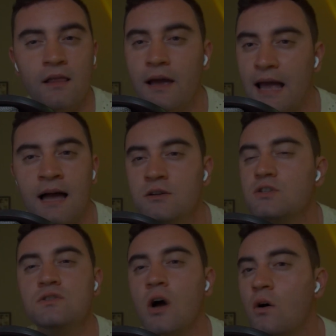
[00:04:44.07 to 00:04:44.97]
I
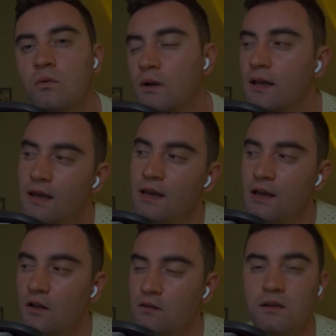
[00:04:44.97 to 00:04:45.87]
just don't
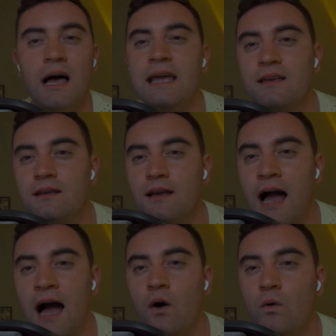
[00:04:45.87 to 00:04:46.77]
like
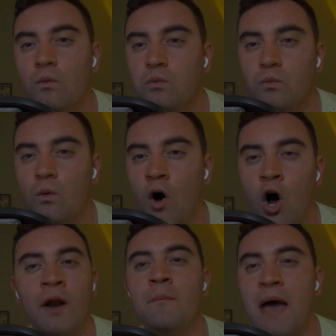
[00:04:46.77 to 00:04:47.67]
how
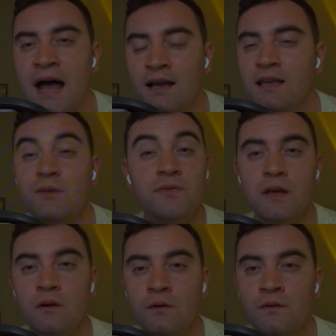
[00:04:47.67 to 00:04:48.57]
automatic it
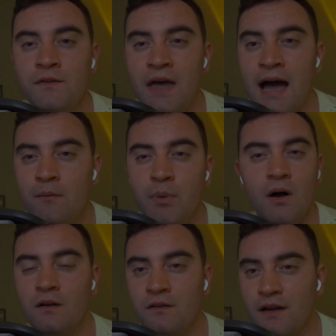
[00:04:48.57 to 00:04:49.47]
feels that
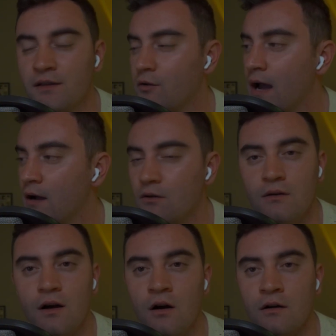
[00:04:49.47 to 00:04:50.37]
balls on the
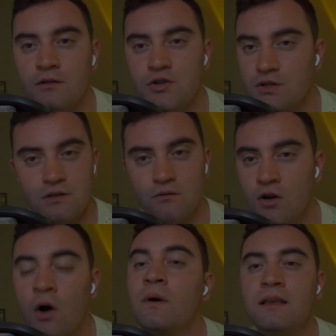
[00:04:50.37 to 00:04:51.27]
ground are just
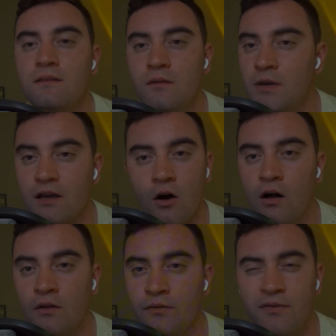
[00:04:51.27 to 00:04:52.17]
going to be
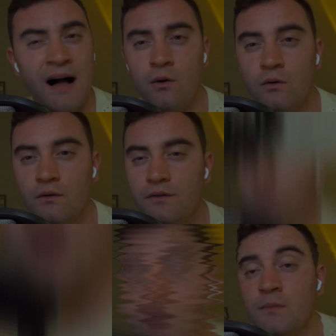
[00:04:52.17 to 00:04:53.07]
called
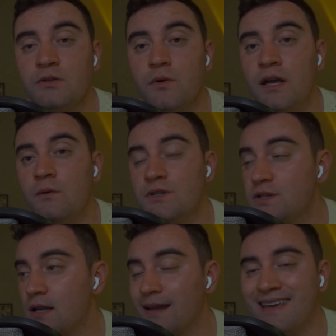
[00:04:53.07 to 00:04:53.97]
fouls. Number 3, which
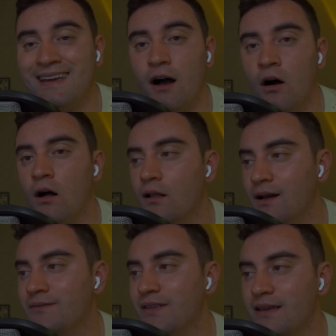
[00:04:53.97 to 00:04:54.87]
is going to get all
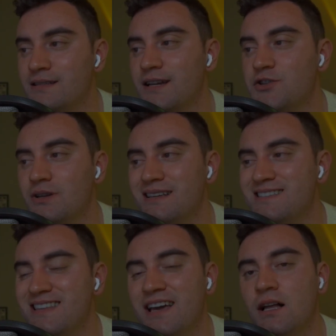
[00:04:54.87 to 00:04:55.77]
of the attention,
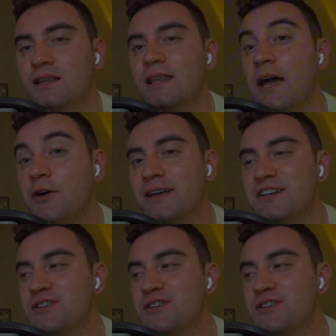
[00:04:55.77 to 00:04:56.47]
is the hilarious